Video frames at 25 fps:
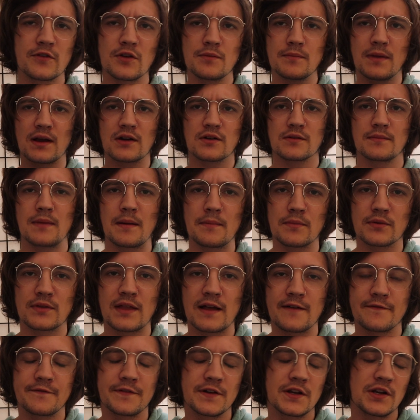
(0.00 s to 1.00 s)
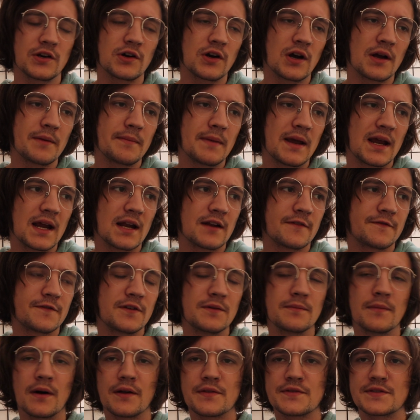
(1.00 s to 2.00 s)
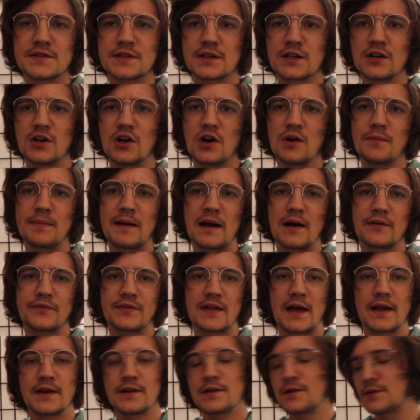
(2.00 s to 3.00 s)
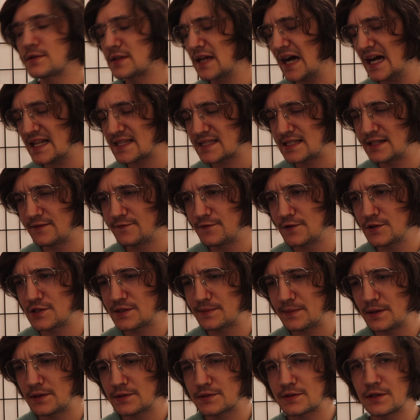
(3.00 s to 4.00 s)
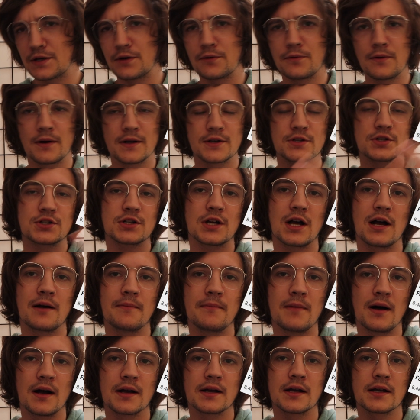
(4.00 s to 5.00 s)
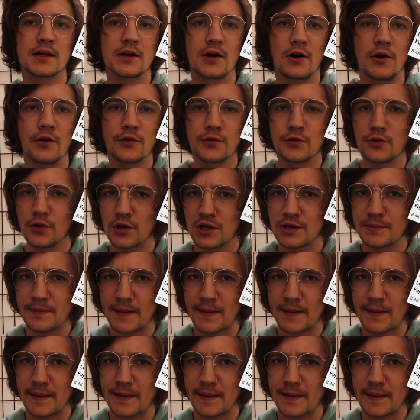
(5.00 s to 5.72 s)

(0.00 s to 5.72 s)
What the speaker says: you might remember that video I made a few months ago about that new Tatsuki Fujimoto one-shot manga called Look